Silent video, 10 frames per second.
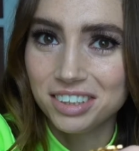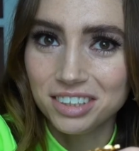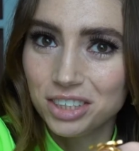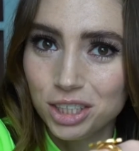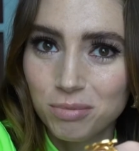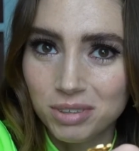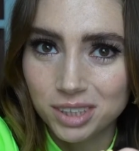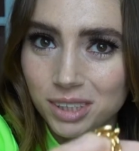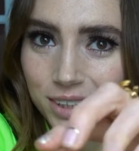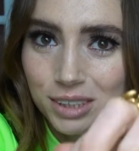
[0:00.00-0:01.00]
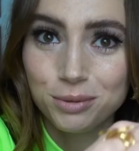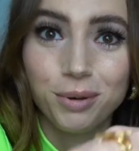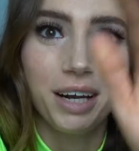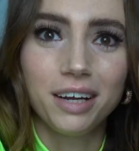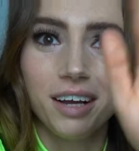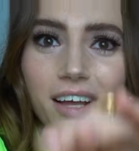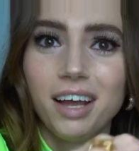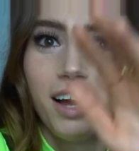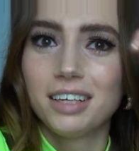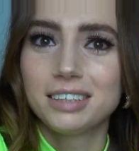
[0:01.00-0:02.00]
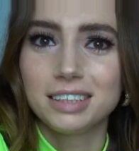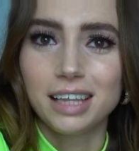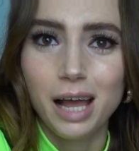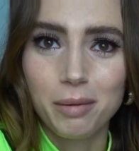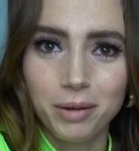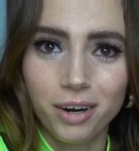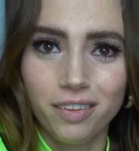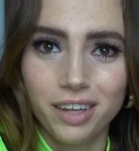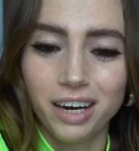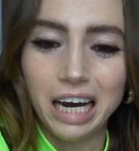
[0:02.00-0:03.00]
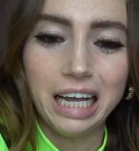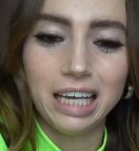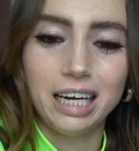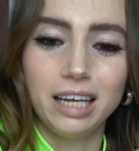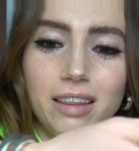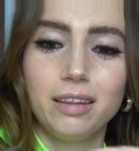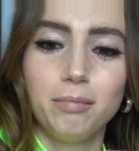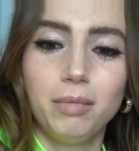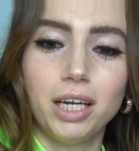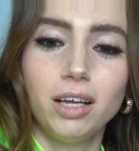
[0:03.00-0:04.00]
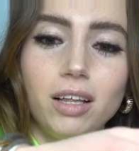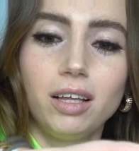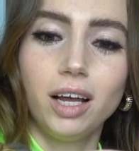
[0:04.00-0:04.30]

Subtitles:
the cheapest, easiest way to slap it on there in the middle.